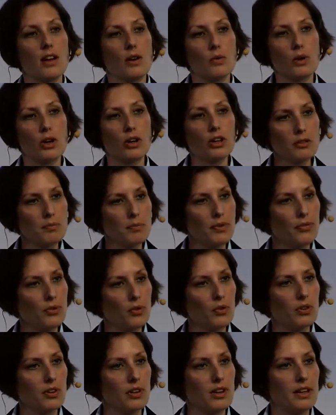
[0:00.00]
We heard
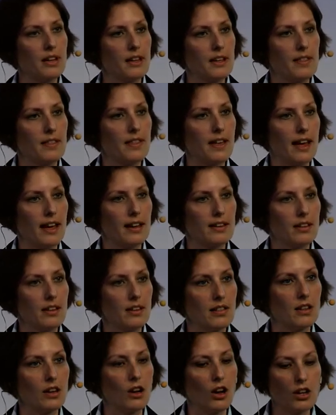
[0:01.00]
before that
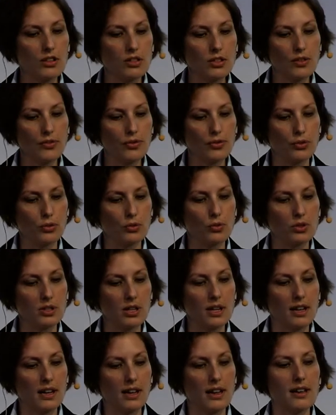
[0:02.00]
the loss of food
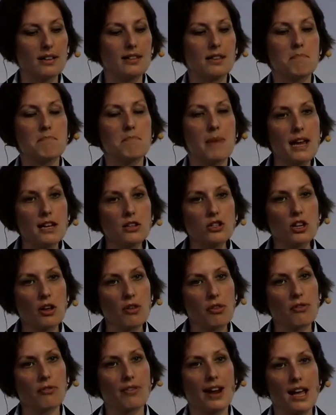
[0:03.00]
is a major
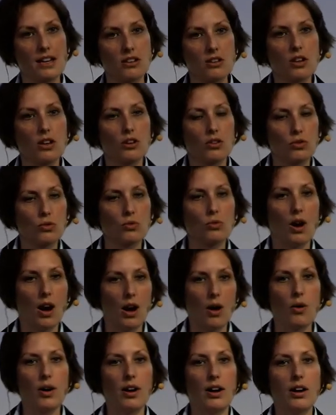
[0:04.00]
threat to
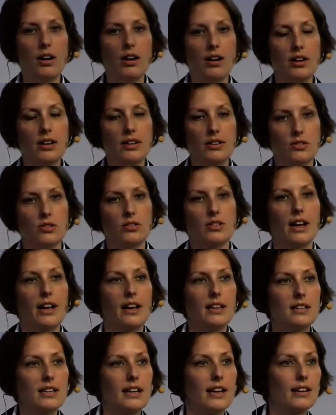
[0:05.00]
our
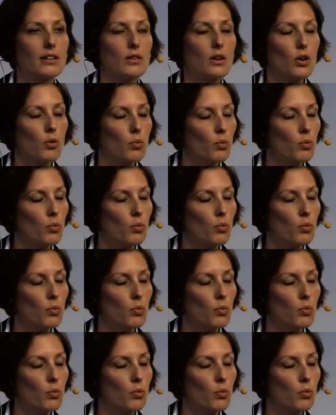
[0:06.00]
society, and